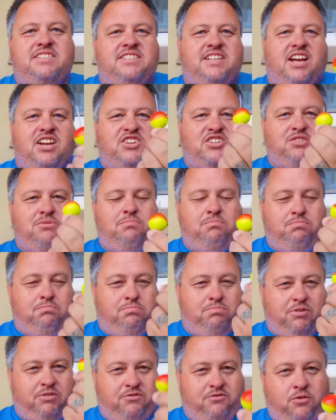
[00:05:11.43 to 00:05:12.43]
section
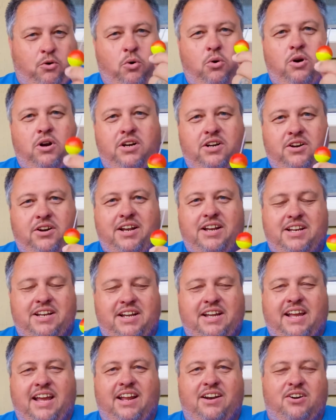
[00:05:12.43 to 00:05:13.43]
before your
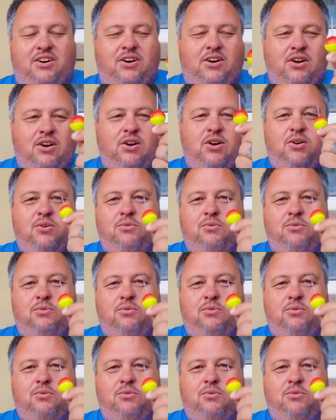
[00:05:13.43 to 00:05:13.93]
indicator